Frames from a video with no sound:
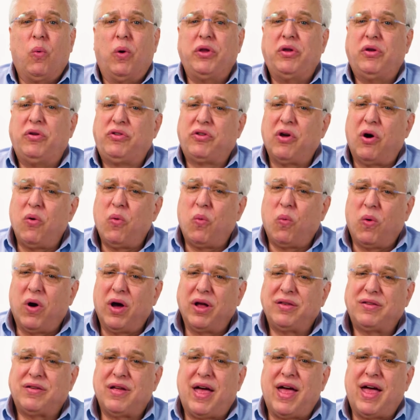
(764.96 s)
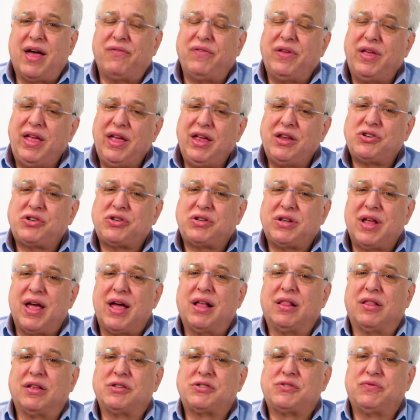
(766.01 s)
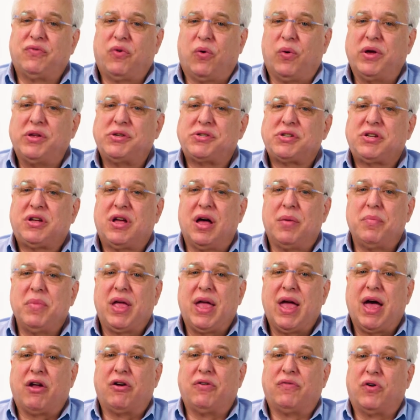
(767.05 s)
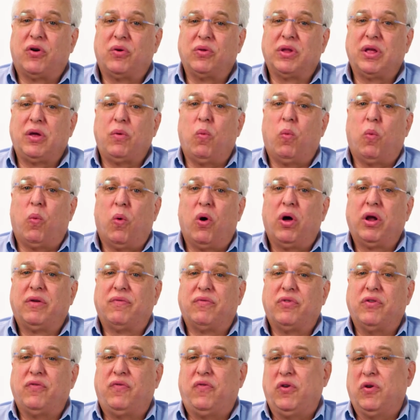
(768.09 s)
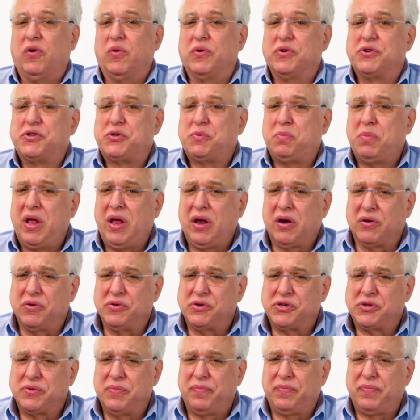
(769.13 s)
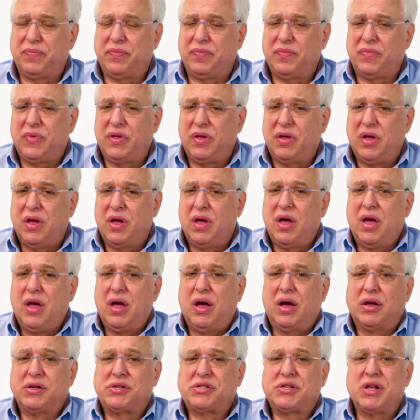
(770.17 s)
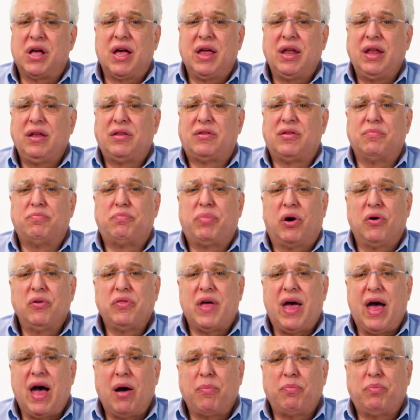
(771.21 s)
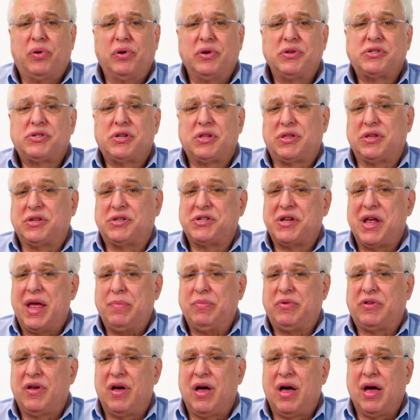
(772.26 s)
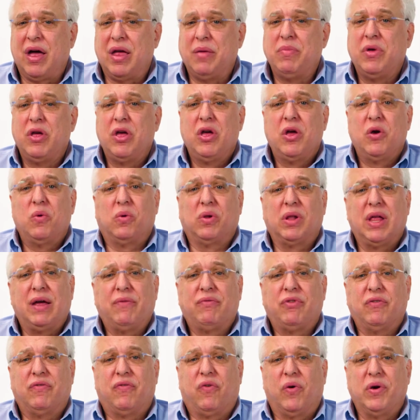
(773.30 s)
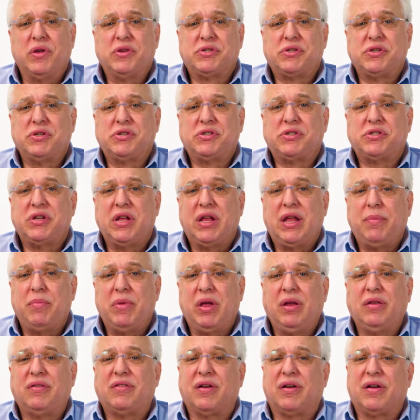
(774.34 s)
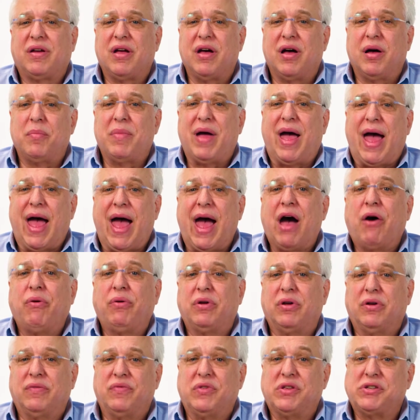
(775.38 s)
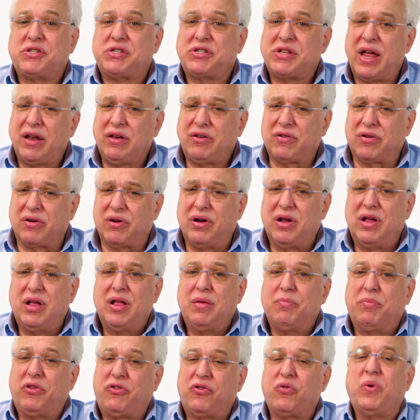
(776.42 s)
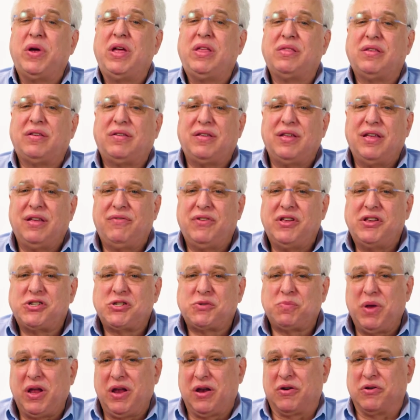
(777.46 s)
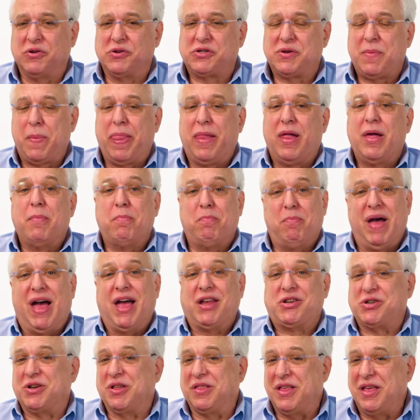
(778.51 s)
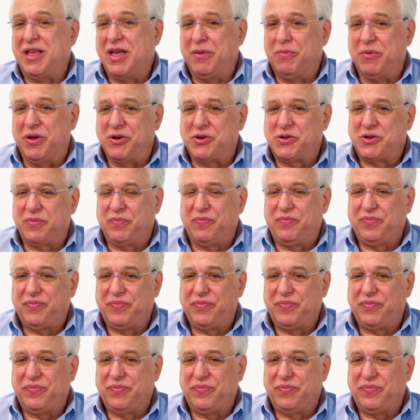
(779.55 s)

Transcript: when you don't want to have each talent's voice coming out of only one of the viewer's speakers. Assigning to both outputs at the same time will have the voices seeming to come out of the center between the TV speakers, matching the image.